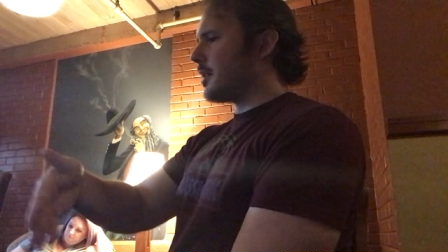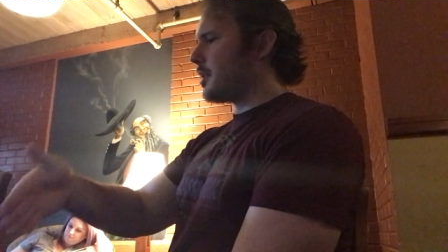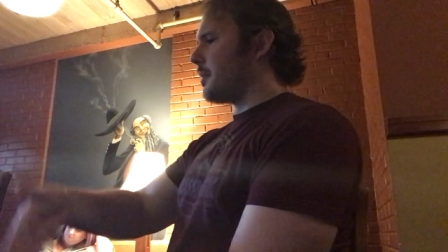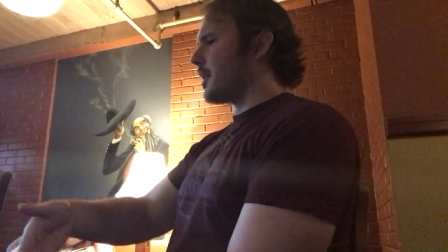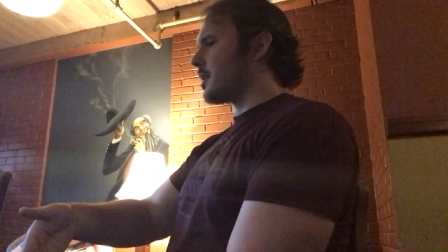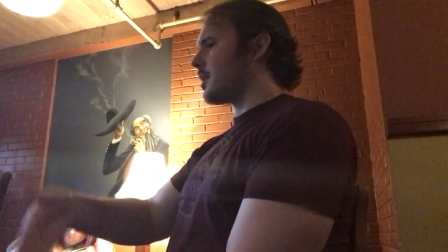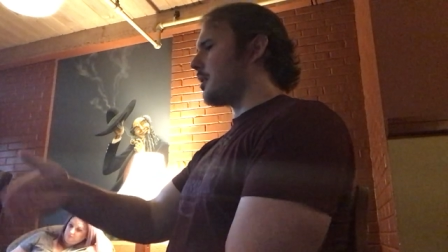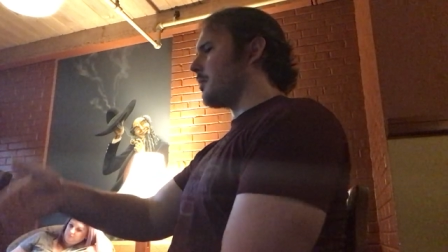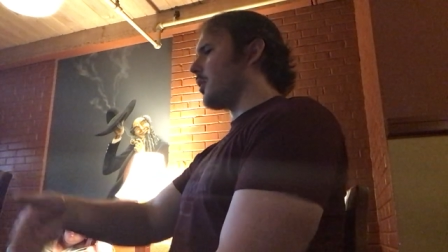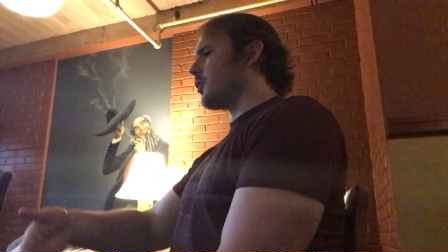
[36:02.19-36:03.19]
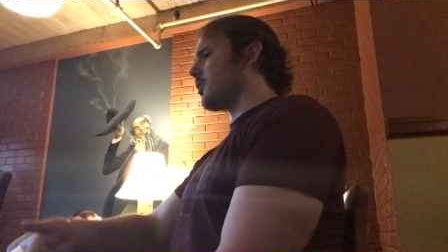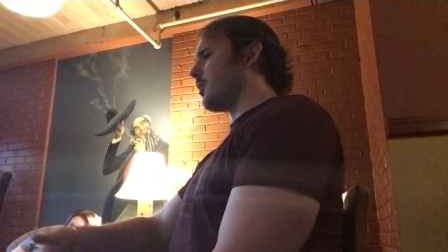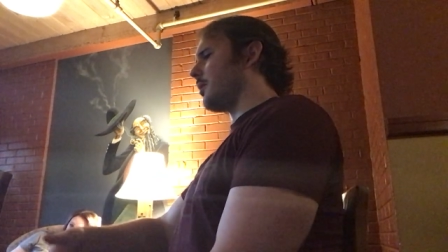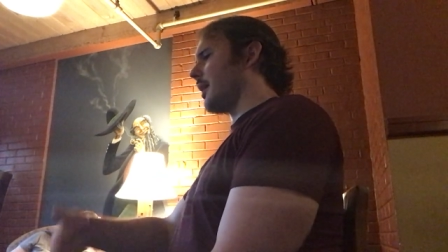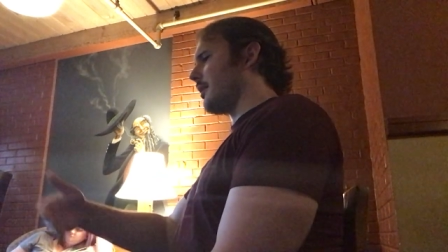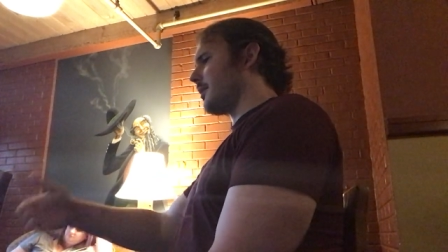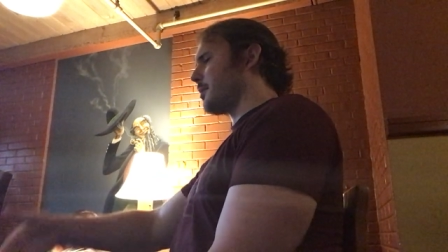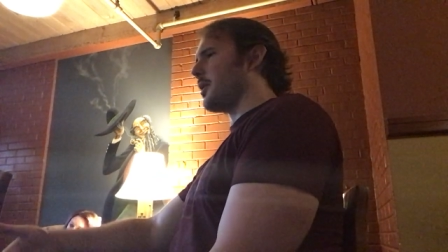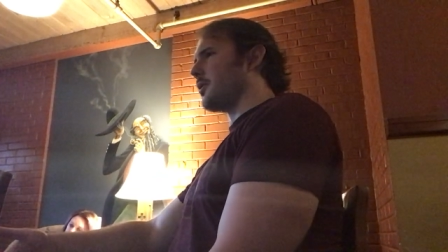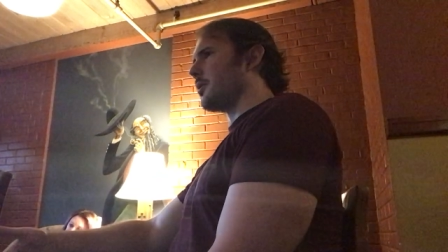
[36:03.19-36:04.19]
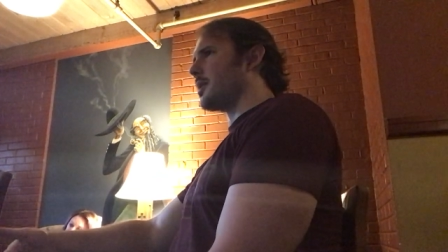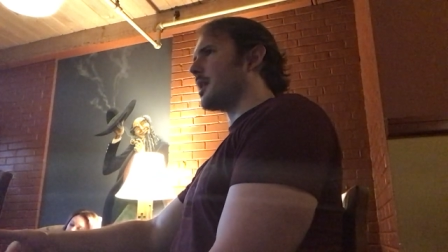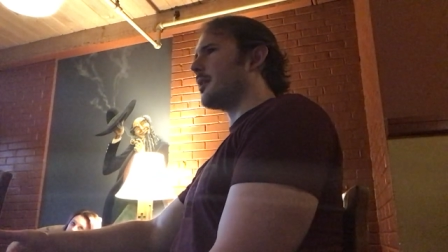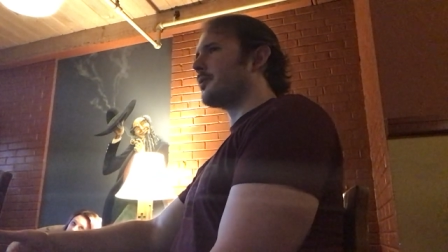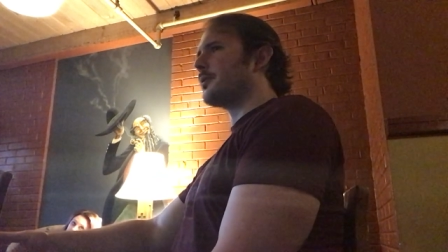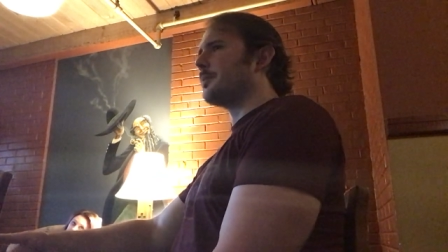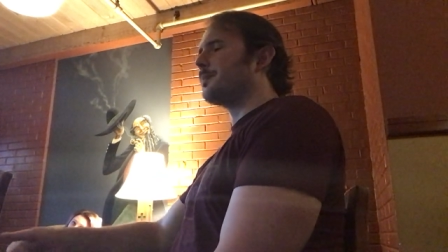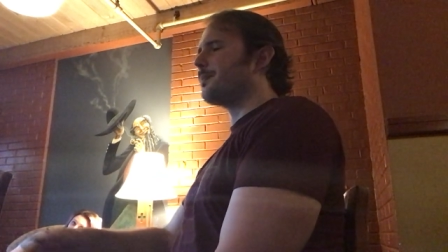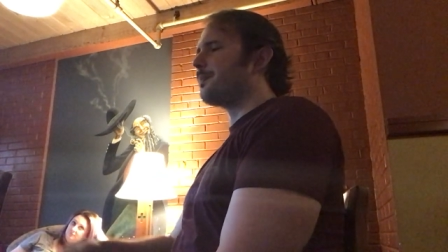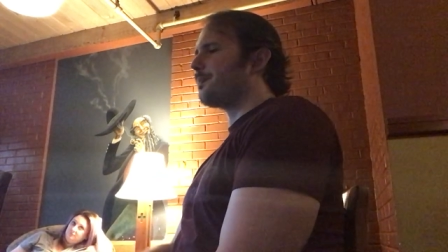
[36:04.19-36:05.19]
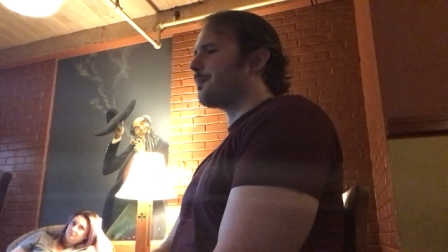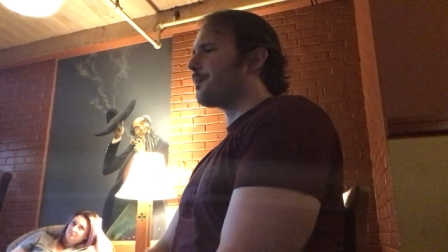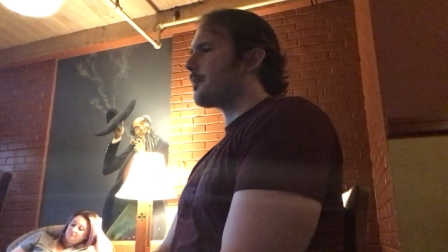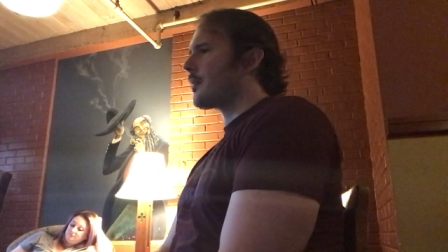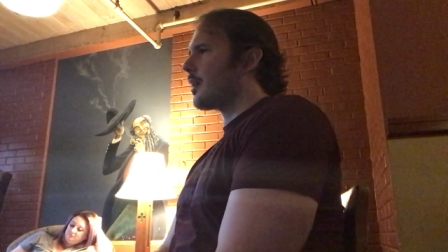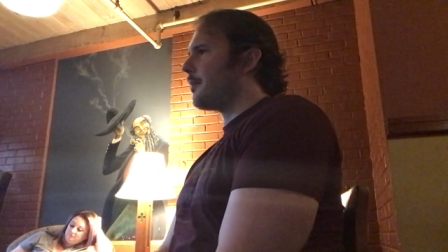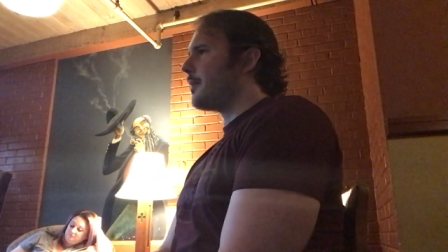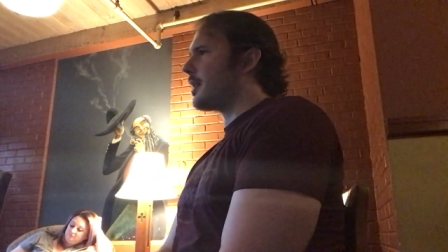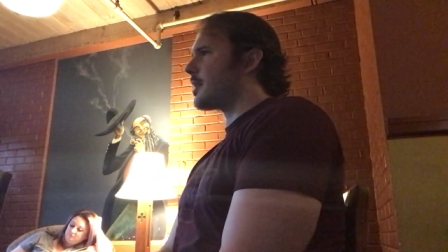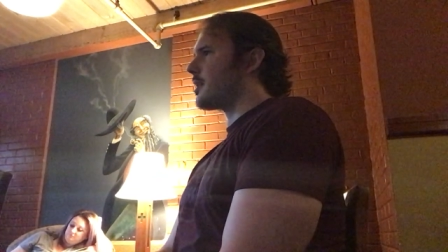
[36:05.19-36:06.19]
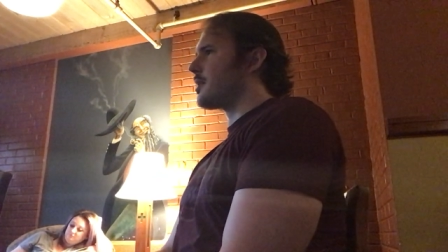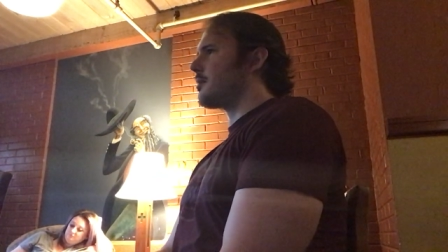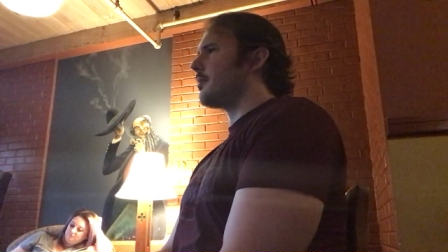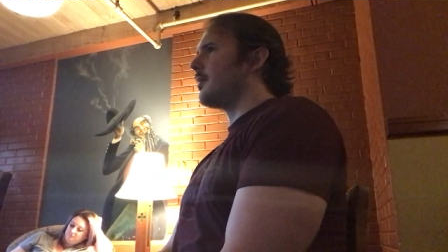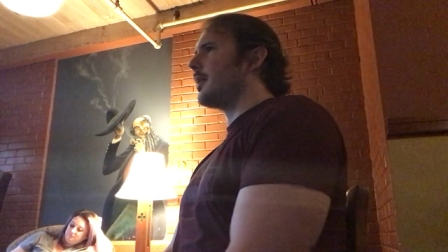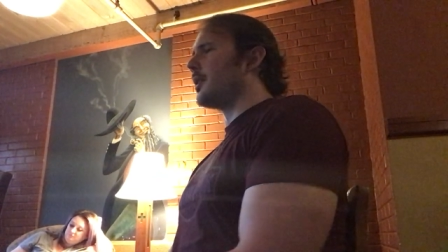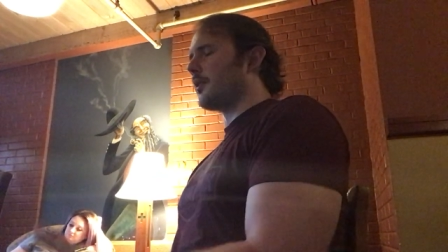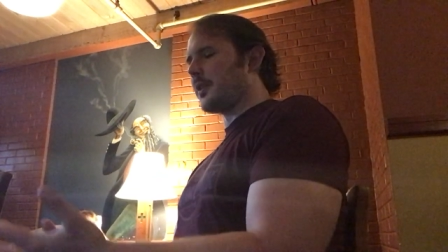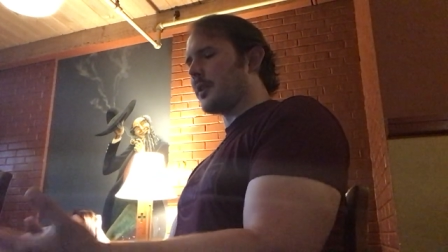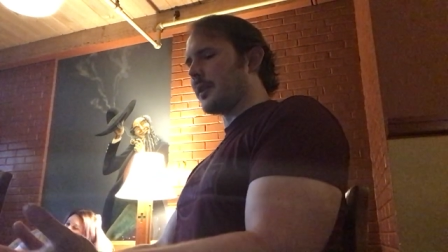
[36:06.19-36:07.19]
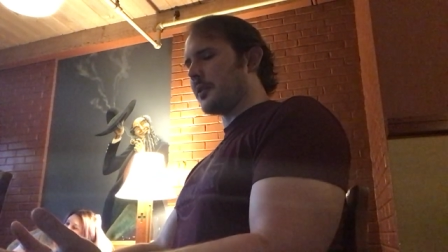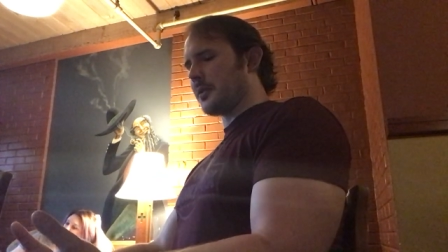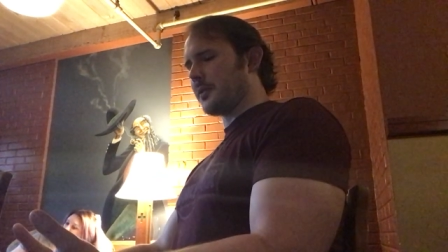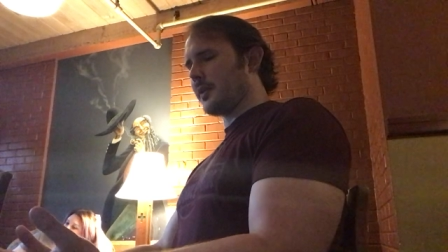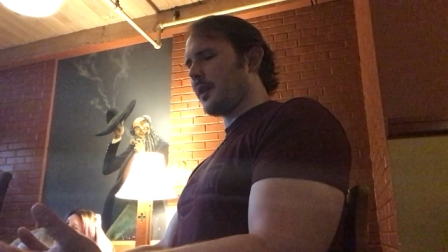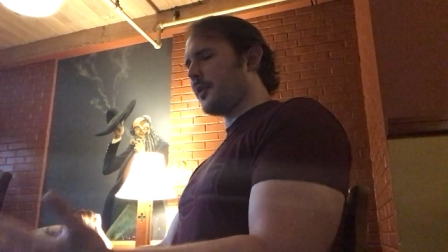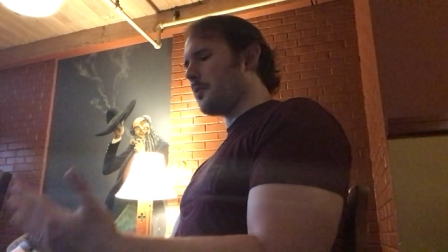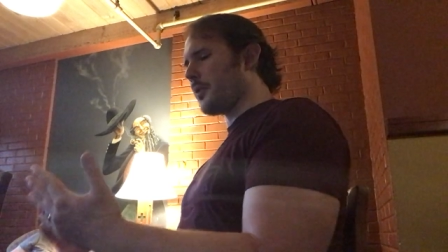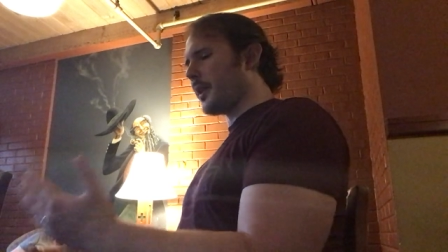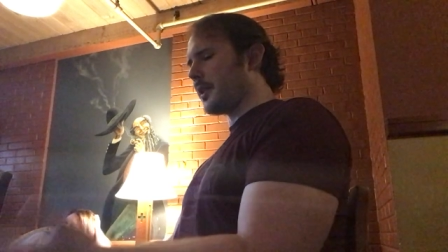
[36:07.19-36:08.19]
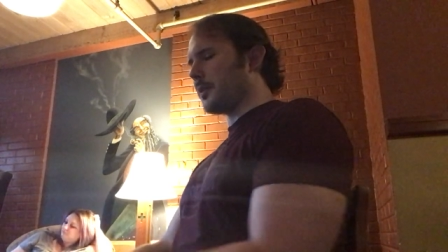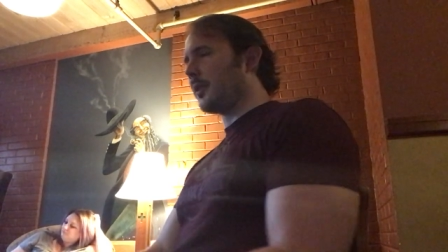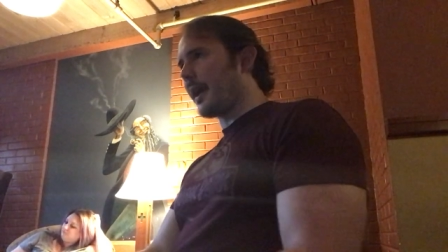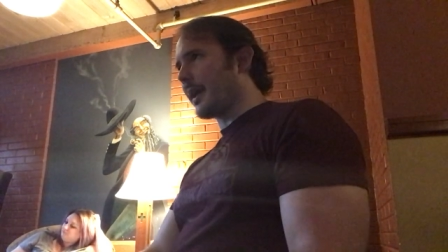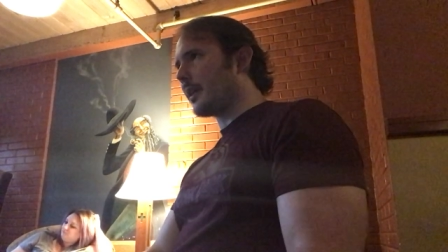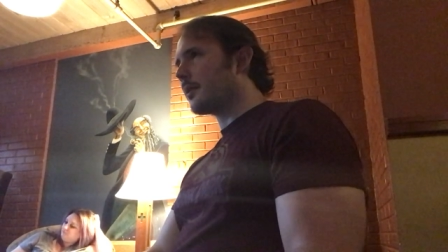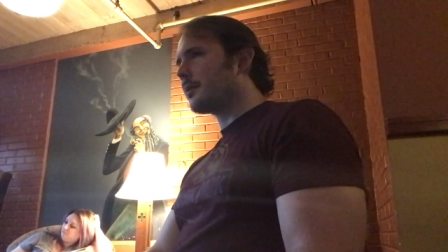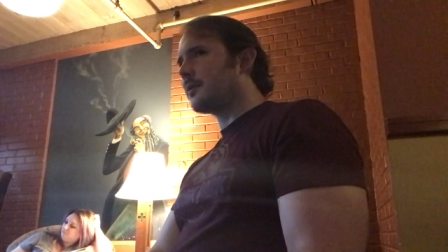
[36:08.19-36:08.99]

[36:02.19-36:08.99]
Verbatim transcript: dismiss emotional and spiritual stuff because you know if you get your if you break your leg,